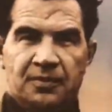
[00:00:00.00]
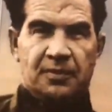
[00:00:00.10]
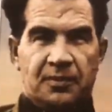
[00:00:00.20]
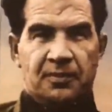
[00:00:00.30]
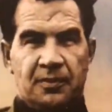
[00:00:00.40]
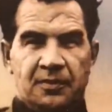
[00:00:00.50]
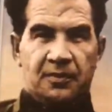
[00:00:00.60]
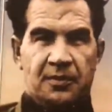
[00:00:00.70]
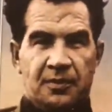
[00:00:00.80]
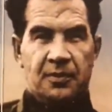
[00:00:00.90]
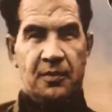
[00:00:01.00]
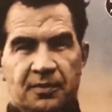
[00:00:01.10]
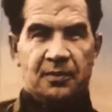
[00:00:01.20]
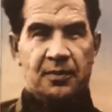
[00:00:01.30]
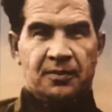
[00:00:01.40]
of
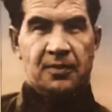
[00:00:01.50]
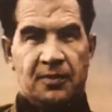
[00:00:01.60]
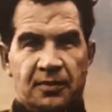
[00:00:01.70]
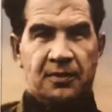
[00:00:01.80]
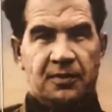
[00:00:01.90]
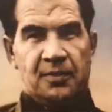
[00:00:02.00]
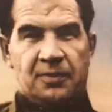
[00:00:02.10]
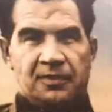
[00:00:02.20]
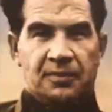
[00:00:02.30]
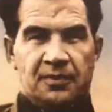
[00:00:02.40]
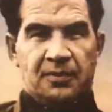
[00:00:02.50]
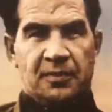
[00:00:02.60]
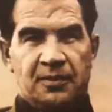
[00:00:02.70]
opportunity fire. There is